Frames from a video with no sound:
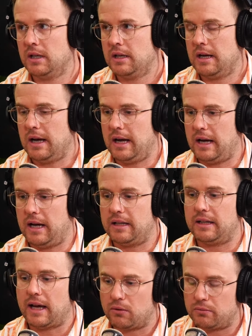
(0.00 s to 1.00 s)
Yeah. Uh,
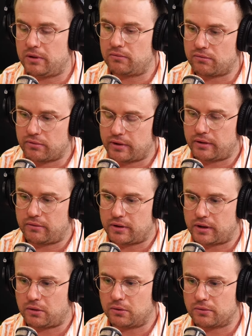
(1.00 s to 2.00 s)
and that would be really,
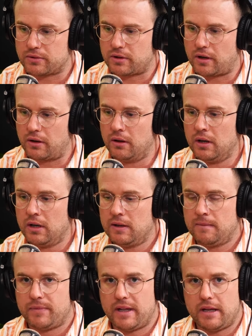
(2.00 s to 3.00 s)
really cool. So
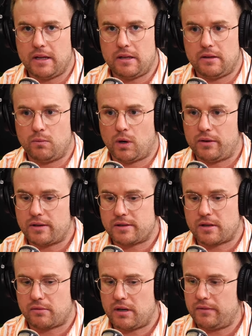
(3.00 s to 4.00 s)
while there's
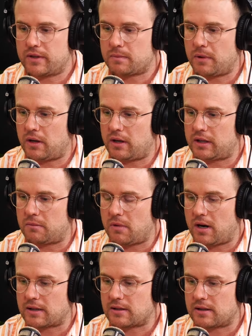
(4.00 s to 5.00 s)
the three of us behind the
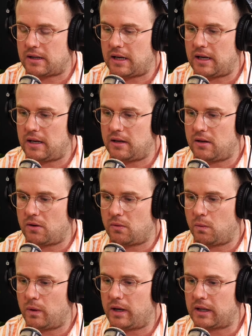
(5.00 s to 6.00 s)
mics today,
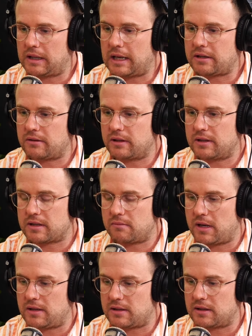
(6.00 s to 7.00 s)
we're gathering this
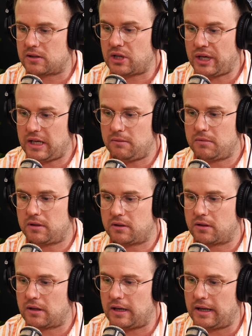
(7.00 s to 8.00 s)
amazing team
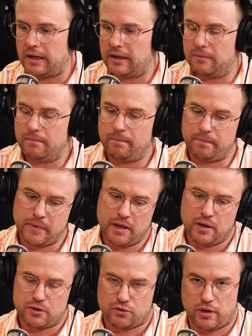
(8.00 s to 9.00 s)
and um,
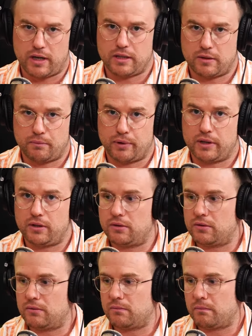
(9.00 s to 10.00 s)
trying to bring
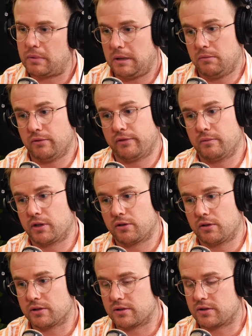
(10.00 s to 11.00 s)
you people from
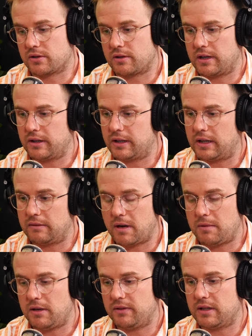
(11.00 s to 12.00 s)
across Australia,
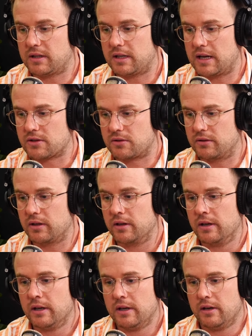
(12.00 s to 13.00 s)
maybe even
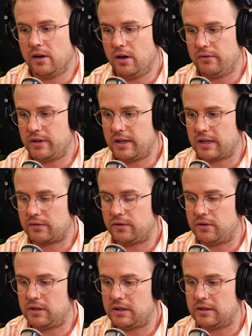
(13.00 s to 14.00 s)
internationally, over the next
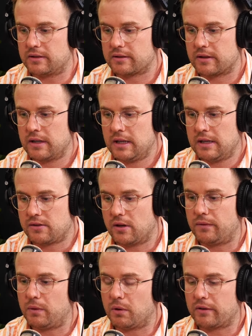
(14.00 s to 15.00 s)
few years. So
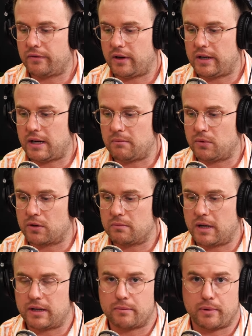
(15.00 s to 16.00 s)
if you want to find out more
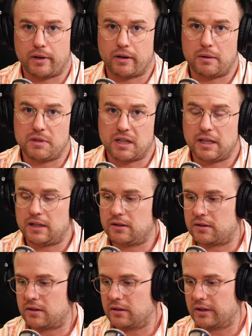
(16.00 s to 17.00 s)
about the program, you can
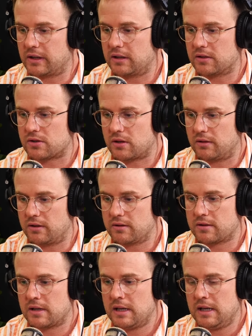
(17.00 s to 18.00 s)
head to the link in the show
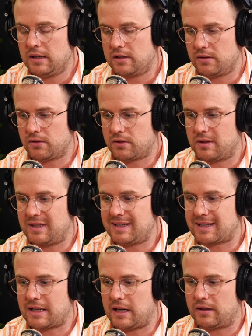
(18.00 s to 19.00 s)
notes. There's also a
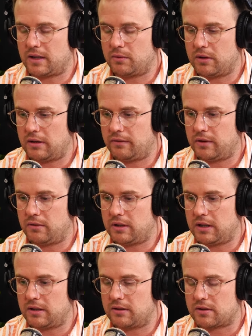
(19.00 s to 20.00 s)
discount that we'll have for you at
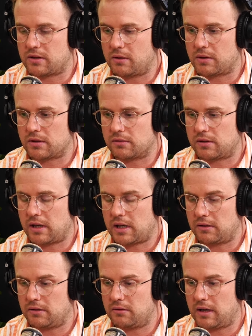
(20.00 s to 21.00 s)
the end of the show, which I'll
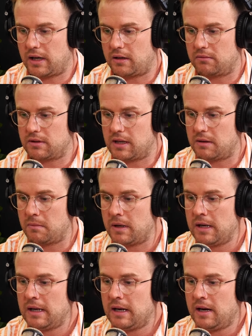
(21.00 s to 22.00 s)
tell you how to redeem.
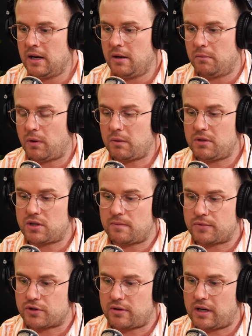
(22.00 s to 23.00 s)
But why don't we
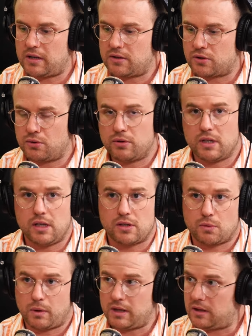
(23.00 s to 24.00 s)
jump straight into the
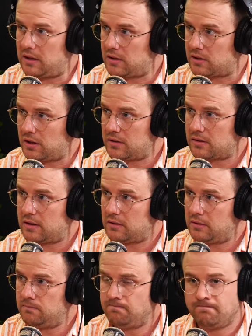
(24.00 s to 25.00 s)
twenty things, gents? Sound good?